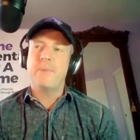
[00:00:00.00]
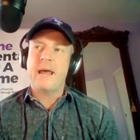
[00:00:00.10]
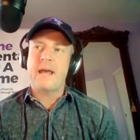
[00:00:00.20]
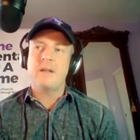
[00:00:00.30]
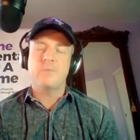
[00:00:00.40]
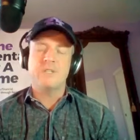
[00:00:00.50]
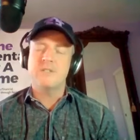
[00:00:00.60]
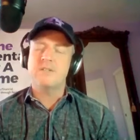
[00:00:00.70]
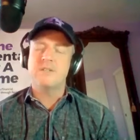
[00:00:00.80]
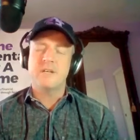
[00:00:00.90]
pain, which
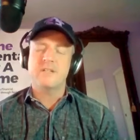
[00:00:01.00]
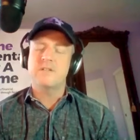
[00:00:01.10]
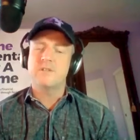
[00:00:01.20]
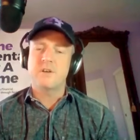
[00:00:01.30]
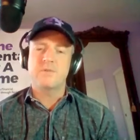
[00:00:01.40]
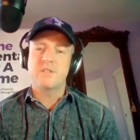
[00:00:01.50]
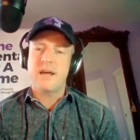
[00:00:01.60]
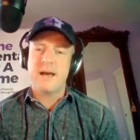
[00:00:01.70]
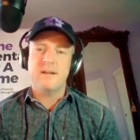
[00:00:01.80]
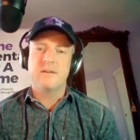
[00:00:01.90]
is just so
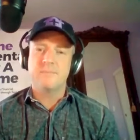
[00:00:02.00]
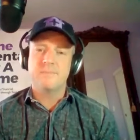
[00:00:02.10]
sad.